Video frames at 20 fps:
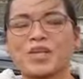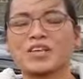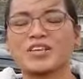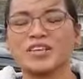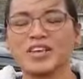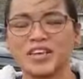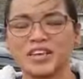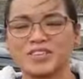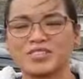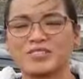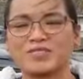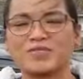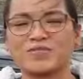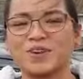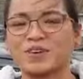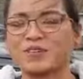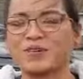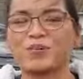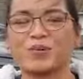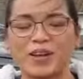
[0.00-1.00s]
Before? Yes,
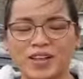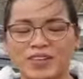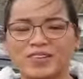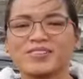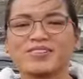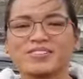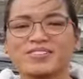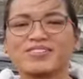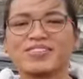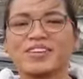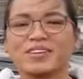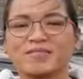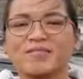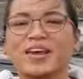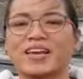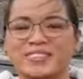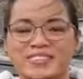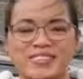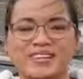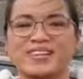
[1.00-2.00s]
very well. Yeah,
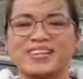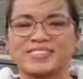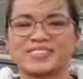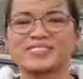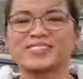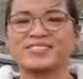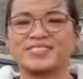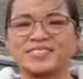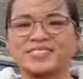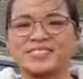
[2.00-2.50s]
excellent.